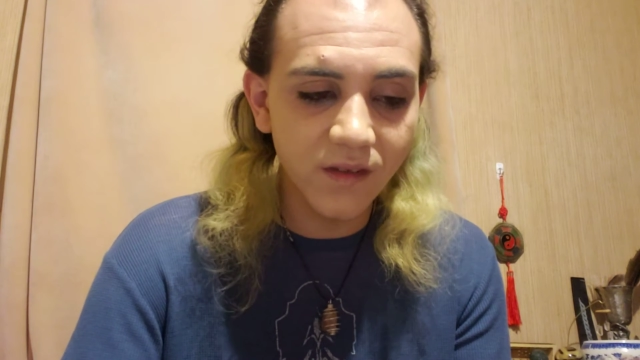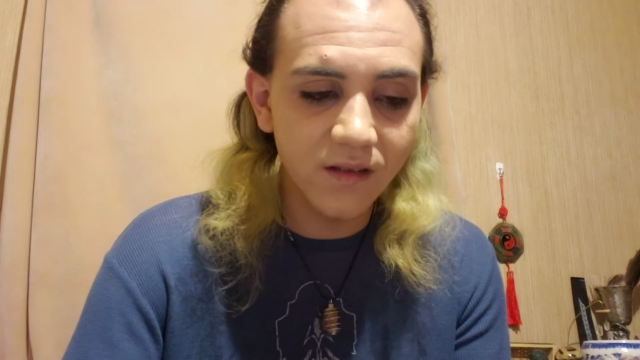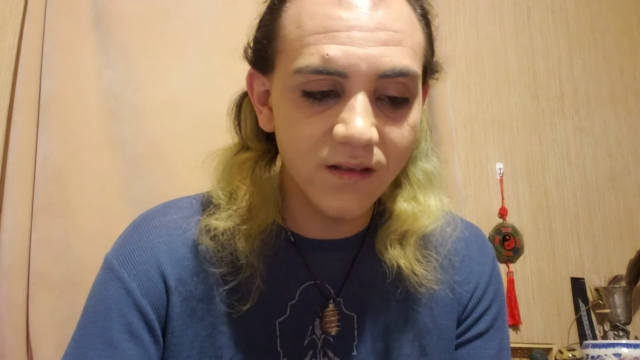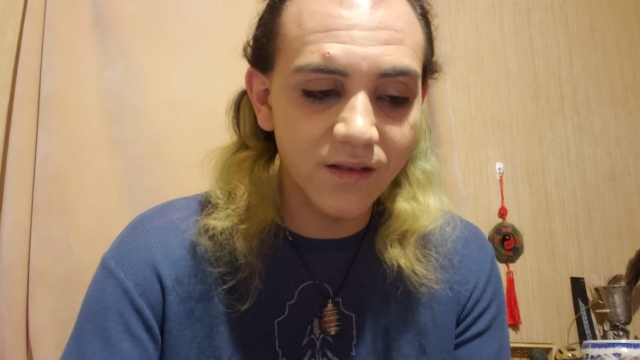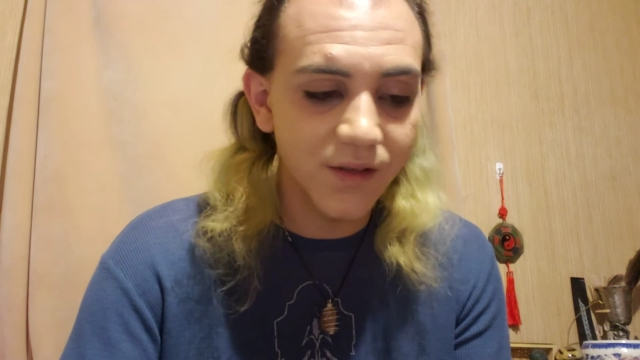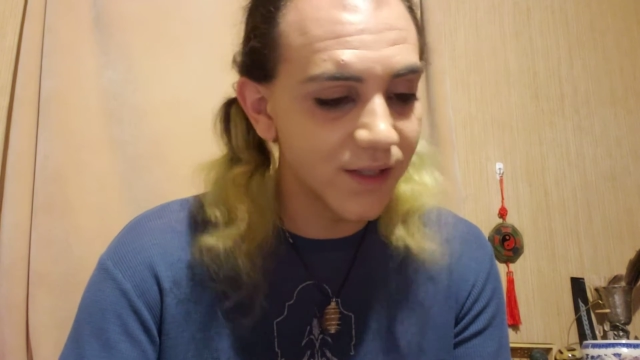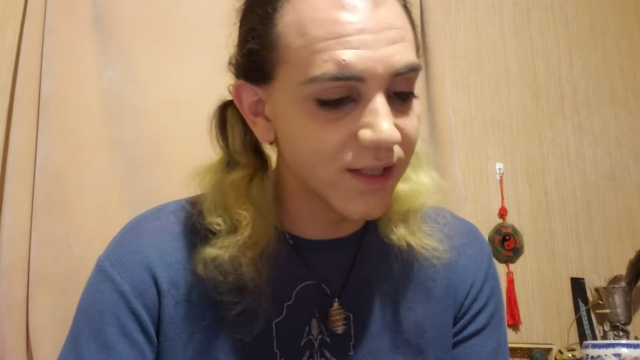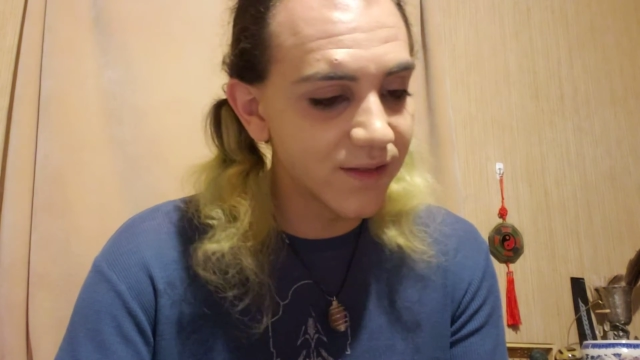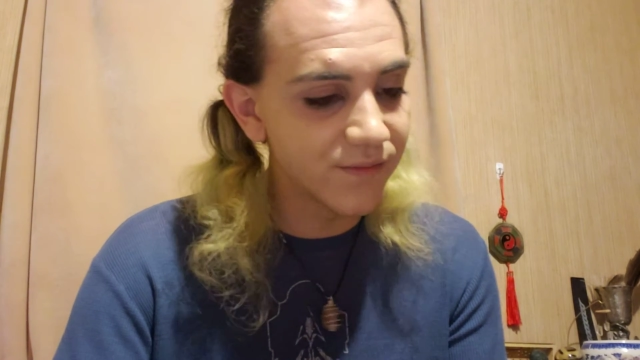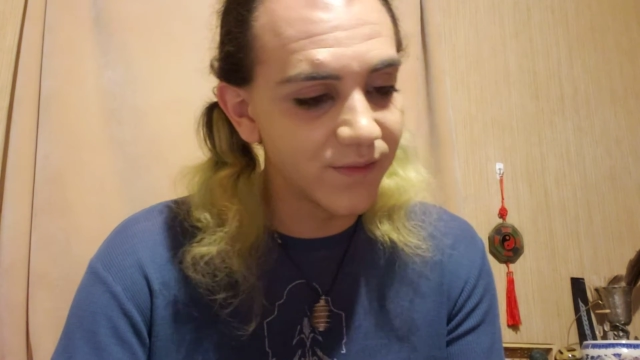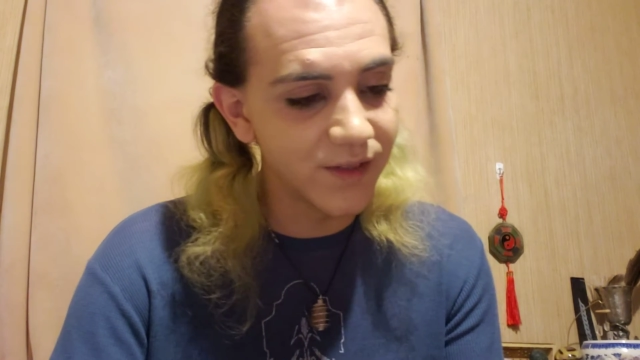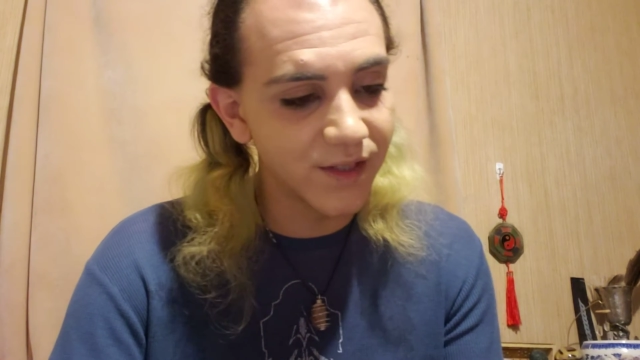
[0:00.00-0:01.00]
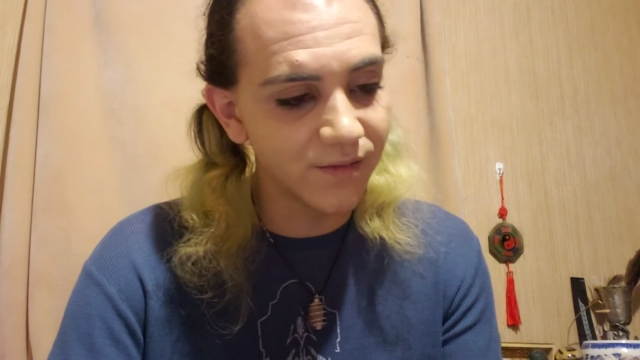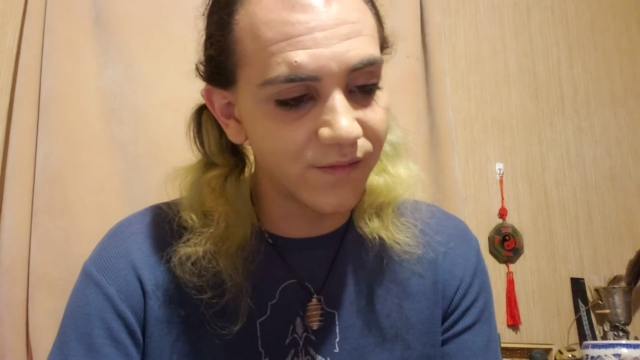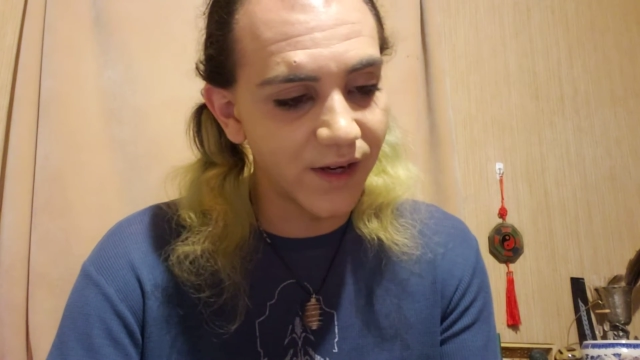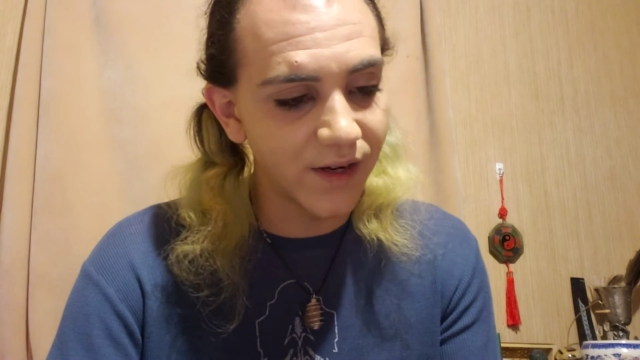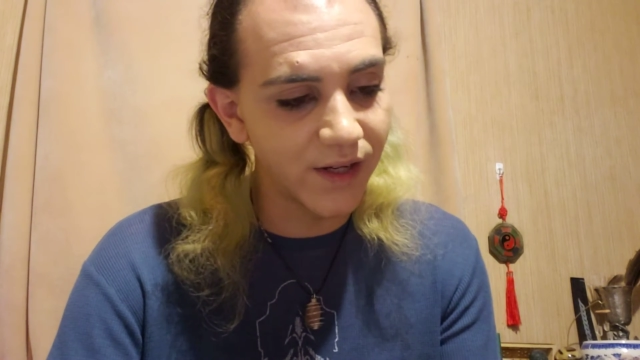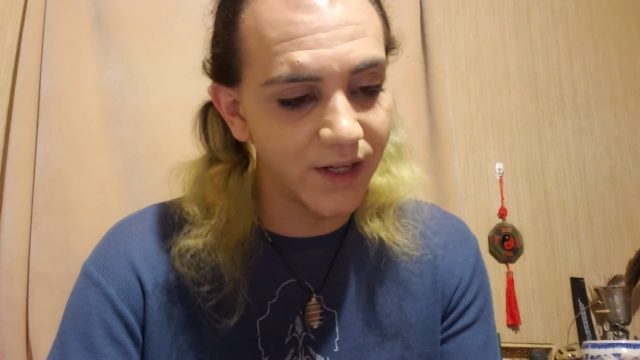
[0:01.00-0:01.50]
So it's just
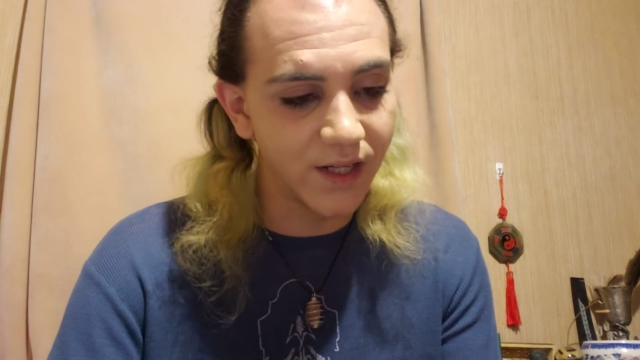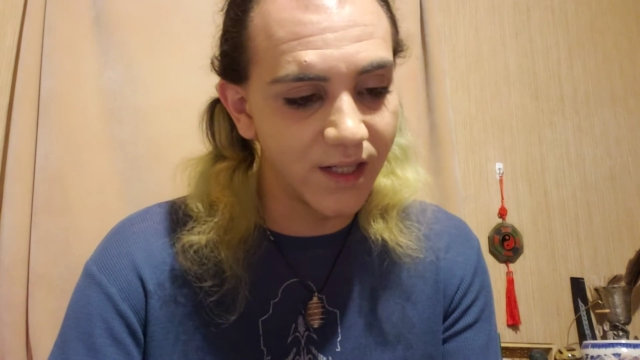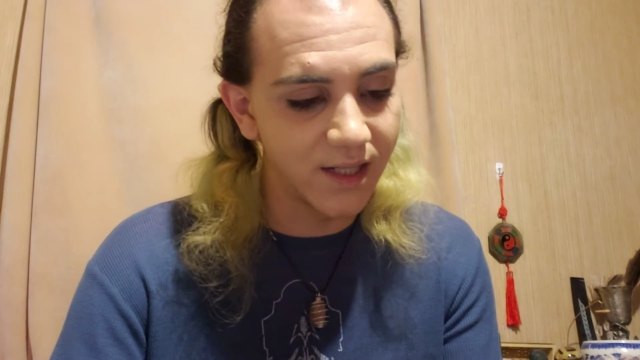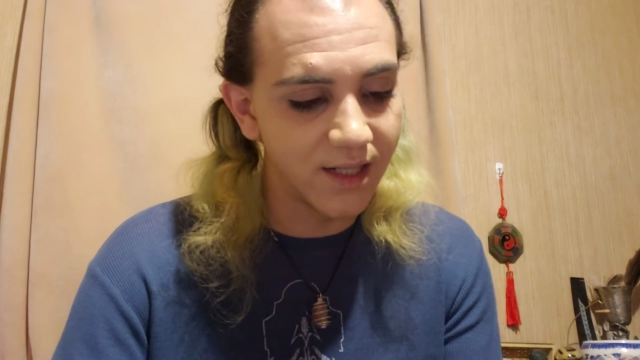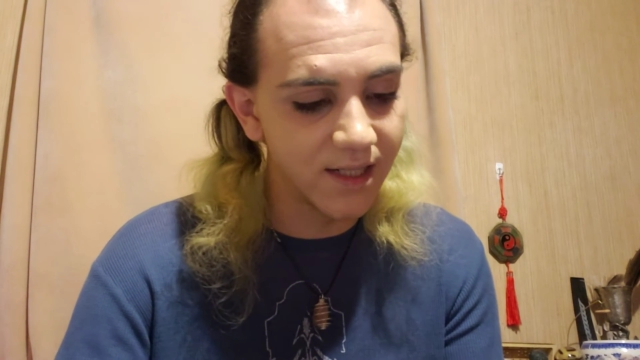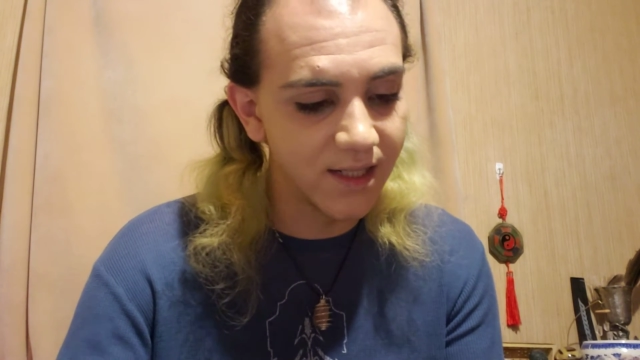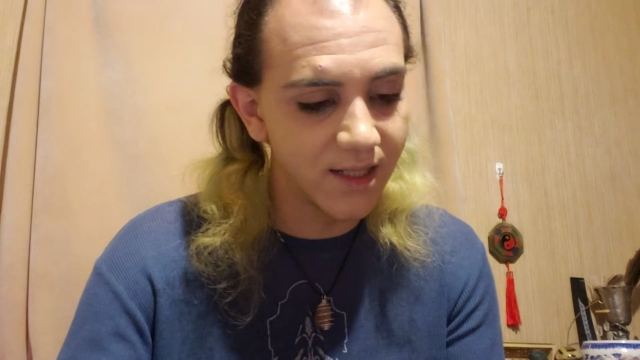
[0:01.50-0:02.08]
very good.